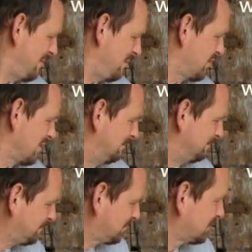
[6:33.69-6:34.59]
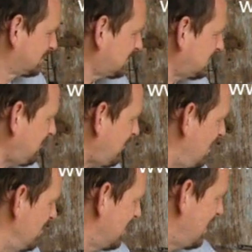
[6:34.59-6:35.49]
temperature.
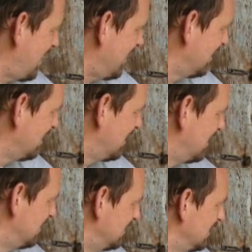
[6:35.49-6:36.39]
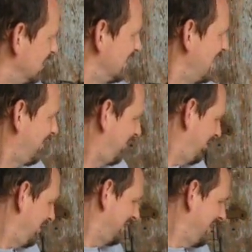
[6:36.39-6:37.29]
Okay, let's
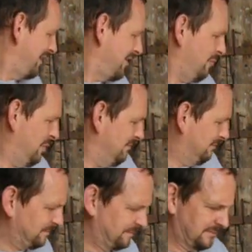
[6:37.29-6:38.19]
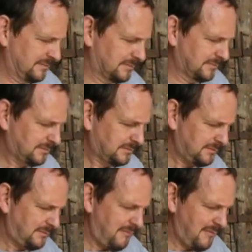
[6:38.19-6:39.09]
get it open
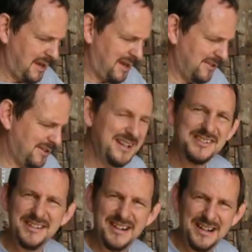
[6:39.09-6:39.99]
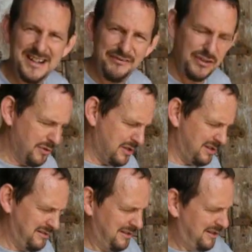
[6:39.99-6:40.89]
and see. Incidentally, if you
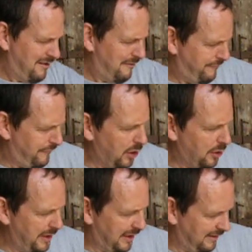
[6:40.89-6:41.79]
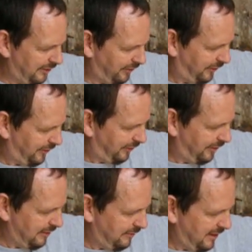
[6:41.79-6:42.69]
are following this
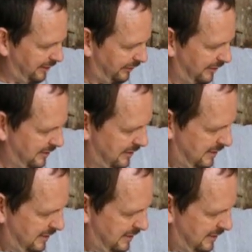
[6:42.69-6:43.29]
series